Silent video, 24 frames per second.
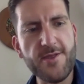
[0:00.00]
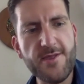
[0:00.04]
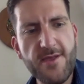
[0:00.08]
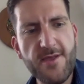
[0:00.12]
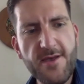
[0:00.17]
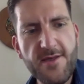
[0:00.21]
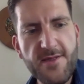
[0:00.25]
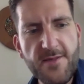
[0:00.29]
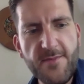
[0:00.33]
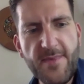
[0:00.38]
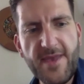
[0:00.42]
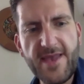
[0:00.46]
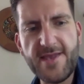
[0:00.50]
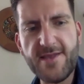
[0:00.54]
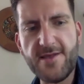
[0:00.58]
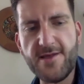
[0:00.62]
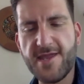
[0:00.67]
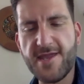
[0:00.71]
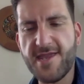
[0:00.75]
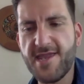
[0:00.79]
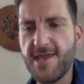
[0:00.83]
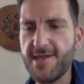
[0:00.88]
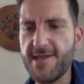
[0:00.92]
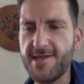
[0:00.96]
Yeah, that makes a lot
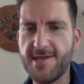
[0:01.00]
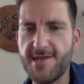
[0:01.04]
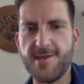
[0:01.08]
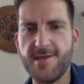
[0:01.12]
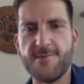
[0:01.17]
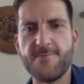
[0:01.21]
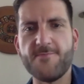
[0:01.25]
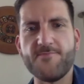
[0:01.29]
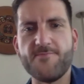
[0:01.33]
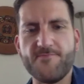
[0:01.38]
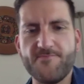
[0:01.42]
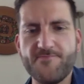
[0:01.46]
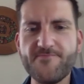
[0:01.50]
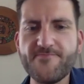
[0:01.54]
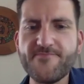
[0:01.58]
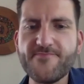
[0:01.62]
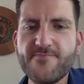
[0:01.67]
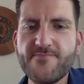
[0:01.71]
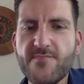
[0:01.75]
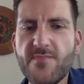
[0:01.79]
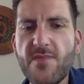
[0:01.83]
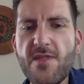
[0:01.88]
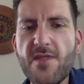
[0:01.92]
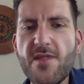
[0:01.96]
of sense.
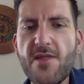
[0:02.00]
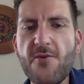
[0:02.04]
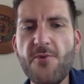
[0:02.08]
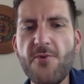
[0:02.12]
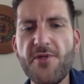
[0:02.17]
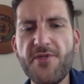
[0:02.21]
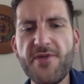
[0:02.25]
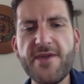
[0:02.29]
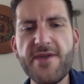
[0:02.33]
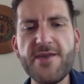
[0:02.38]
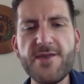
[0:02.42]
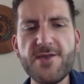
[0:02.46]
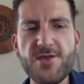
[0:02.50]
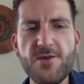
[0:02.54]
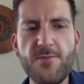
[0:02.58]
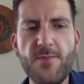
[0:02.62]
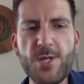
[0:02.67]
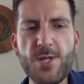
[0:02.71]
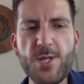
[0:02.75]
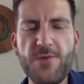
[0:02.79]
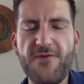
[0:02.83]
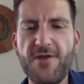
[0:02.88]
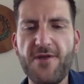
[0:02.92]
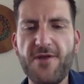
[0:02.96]
Well, thank you so
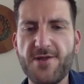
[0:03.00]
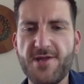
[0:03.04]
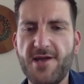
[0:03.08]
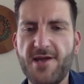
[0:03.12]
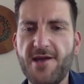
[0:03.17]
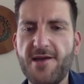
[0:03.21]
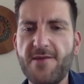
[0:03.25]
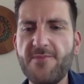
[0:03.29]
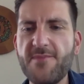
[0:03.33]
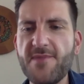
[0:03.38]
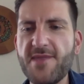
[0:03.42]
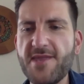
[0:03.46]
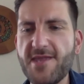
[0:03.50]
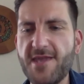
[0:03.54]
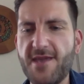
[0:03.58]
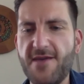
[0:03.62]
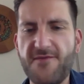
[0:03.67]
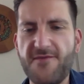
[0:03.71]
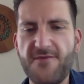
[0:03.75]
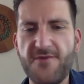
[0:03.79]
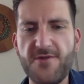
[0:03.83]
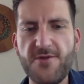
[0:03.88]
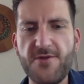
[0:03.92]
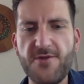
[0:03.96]
much for your time this
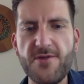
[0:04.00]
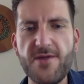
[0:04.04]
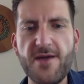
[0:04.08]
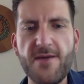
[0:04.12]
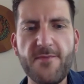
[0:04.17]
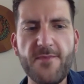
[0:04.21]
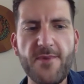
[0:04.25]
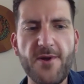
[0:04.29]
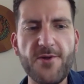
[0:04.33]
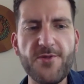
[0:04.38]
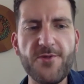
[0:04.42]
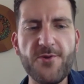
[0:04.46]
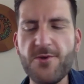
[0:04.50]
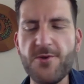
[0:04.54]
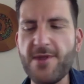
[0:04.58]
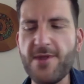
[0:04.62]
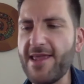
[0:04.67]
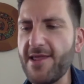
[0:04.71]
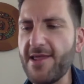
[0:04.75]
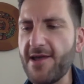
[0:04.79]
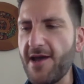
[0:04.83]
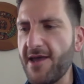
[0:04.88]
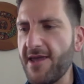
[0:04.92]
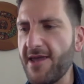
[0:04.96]
afternoon. Are there
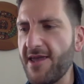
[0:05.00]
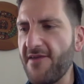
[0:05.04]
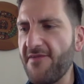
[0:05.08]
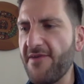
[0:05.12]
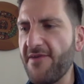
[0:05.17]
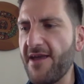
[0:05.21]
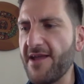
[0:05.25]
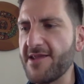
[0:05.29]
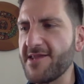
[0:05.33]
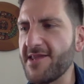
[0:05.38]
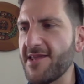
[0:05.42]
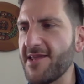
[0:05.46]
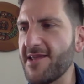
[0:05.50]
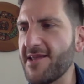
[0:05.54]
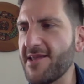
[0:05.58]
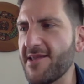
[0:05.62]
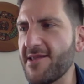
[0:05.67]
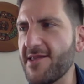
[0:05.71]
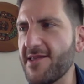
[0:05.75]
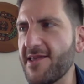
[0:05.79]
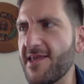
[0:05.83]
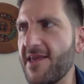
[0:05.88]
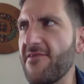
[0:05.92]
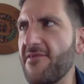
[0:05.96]
any, if you had to
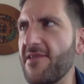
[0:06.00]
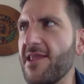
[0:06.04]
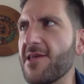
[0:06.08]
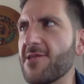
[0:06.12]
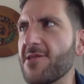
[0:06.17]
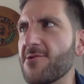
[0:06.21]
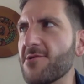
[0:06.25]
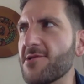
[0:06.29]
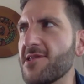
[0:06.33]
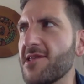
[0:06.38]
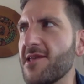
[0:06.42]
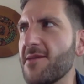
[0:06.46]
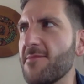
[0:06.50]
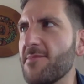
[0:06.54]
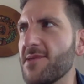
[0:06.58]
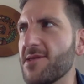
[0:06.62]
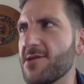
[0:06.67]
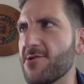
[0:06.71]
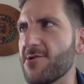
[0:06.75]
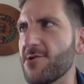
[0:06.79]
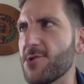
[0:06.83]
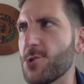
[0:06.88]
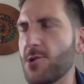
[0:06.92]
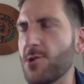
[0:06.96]
give any other tips
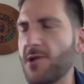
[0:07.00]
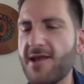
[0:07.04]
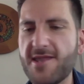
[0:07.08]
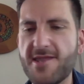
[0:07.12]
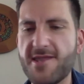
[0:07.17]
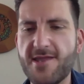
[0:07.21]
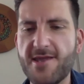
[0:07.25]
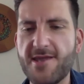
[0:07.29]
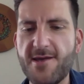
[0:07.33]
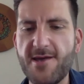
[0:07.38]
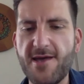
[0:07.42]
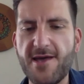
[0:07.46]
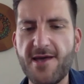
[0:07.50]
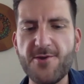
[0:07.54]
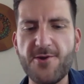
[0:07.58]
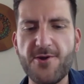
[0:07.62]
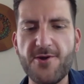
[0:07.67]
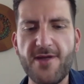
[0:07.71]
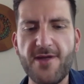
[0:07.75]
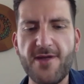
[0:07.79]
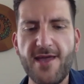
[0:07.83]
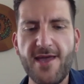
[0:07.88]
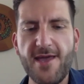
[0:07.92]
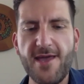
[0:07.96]
or tricks to
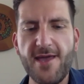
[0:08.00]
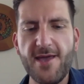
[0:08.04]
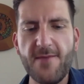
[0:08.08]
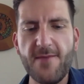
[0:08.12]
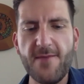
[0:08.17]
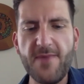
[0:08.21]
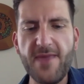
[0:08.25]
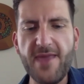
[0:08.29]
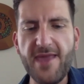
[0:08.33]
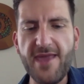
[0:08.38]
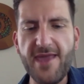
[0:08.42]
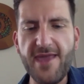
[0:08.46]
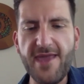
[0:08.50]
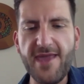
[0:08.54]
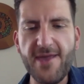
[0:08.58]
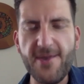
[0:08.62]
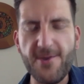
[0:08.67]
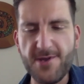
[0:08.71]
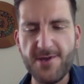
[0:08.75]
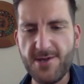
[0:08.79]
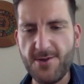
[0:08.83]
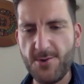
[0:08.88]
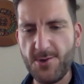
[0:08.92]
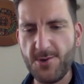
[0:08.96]
other PE
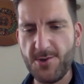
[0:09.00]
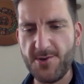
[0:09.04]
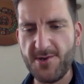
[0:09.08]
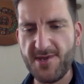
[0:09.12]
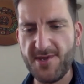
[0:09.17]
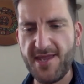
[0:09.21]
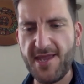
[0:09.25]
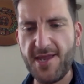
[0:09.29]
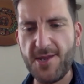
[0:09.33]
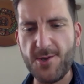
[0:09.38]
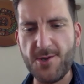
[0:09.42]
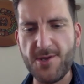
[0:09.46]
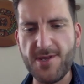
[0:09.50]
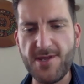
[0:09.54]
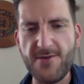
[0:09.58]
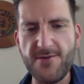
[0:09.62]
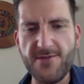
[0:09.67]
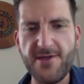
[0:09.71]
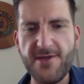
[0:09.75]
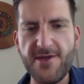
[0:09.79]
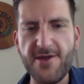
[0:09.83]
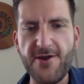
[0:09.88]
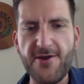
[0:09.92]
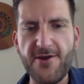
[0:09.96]
or socials teachers out
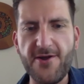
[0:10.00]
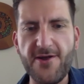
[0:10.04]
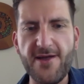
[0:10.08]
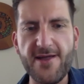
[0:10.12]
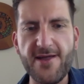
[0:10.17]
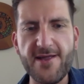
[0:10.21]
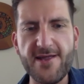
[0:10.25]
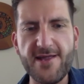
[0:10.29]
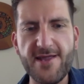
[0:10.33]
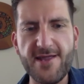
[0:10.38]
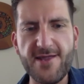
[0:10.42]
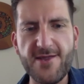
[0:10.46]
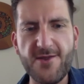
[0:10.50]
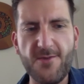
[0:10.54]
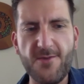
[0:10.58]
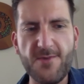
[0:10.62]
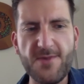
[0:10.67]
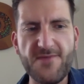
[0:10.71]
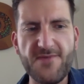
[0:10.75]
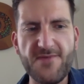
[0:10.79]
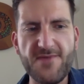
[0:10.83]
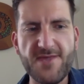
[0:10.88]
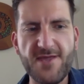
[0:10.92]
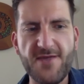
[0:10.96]
there in terms
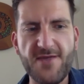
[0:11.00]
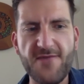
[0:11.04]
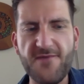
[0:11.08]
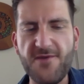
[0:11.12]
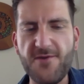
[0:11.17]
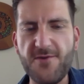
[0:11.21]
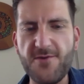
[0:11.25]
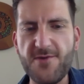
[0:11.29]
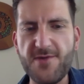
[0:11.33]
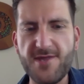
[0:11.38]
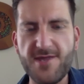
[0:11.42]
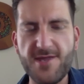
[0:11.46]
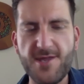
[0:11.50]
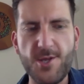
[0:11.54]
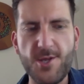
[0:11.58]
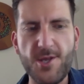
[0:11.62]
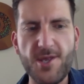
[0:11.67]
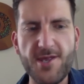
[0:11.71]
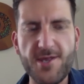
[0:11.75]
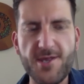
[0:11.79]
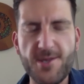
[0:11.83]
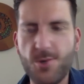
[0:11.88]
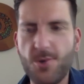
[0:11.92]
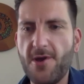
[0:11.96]
of stuff you'd
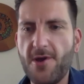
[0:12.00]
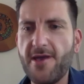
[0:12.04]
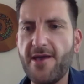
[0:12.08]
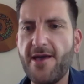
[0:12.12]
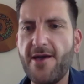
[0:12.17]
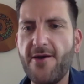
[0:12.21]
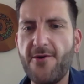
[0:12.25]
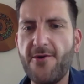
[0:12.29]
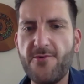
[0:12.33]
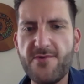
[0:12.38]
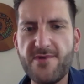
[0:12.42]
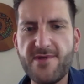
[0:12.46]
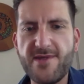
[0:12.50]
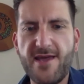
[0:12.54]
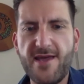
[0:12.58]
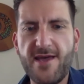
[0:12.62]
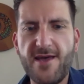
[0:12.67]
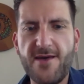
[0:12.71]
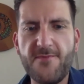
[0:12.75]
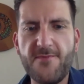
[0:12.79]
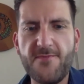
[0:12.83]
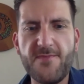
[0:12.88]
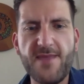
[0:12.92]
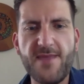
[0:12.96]
suggest trying out,
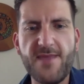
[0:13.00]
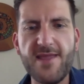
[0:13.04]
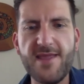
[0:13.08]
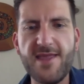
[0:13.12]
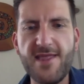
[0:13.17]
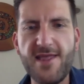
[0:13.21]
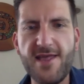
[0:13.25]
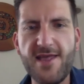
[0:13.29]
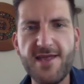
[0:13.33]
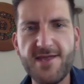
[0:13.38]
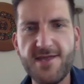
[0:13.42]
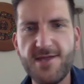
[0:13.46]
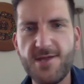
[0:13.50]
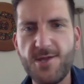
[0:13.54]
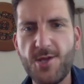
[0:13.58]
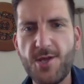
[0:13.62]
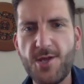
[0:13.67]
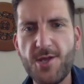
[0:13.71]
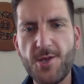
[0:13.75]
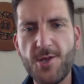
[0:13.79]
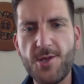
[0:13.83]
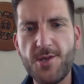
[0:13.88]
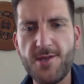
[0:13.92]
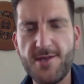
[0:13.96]
any last
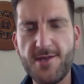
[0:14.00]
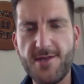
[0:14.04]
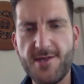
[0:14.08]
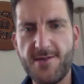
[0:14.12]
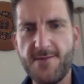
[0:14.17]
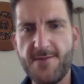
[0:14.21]
suggestions?